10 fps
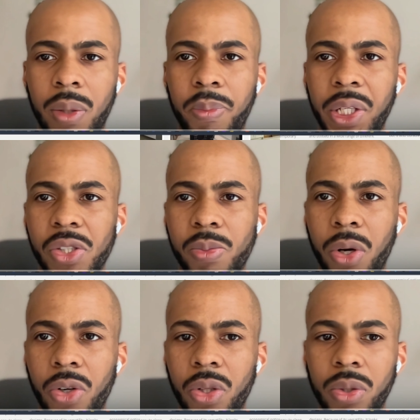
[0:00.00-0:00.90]

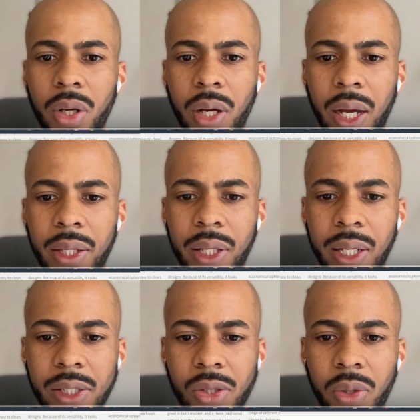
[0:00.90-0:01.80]
Peterborough. I think
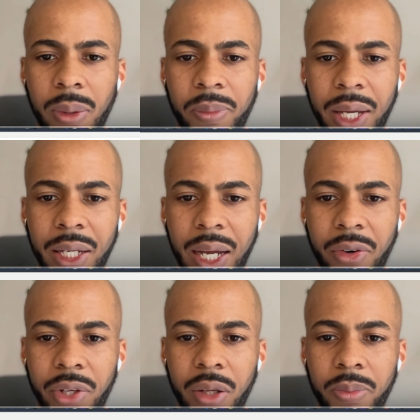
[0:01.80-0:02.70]
that's the main
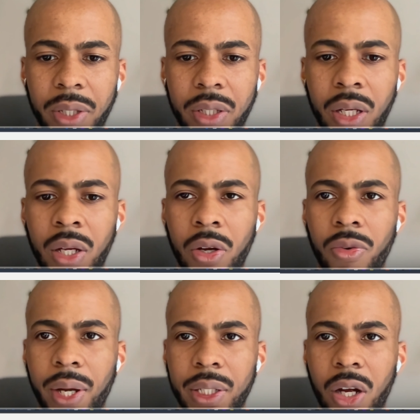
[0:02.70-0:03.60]
area, but
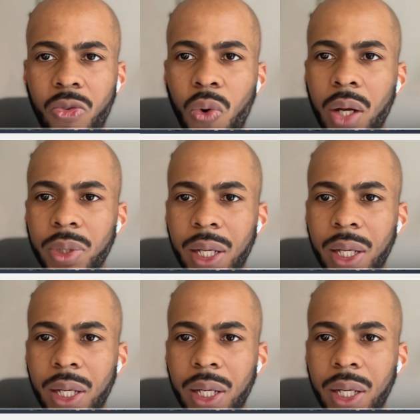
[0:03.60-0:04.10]
right around